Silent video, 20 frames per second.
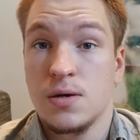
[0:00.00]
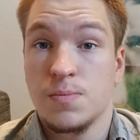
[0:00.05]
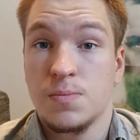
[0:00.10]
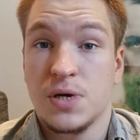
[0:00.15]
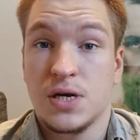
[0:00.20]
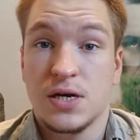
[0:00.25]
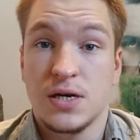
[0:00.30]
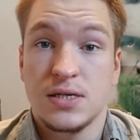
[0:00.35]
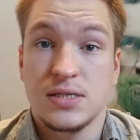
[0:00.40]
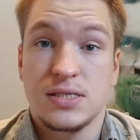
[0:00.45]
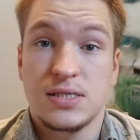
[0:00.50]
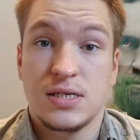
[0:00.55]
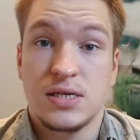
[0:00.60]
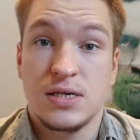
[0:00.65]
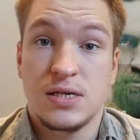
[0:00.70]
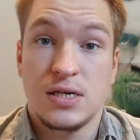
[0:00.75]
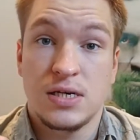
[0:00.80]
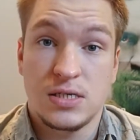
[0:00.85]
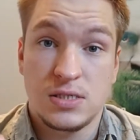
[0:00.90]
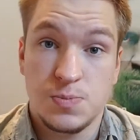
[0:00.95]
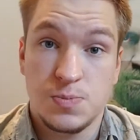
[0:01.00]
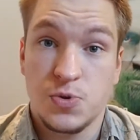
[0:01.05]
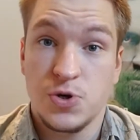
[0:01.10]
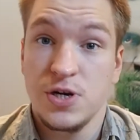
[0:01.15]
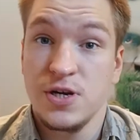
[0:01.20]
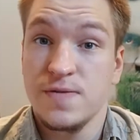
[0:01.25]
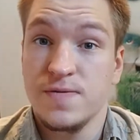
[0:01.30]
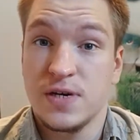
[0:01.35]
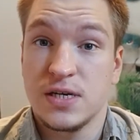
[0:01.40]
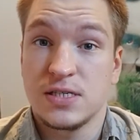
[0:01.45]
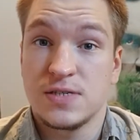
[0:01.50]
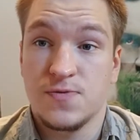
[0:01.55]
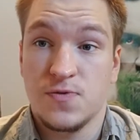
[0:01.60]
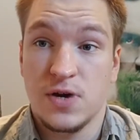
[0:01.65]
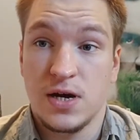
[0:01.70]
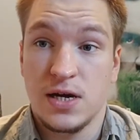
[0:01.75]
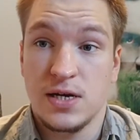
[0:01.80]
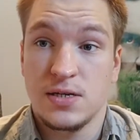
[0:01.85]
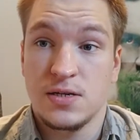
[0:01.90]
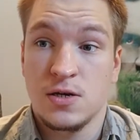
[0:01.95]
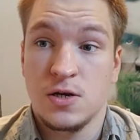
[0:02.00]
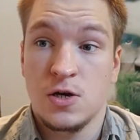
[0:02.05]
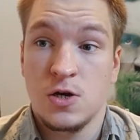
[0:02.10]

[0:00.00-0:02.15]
because his previous fight,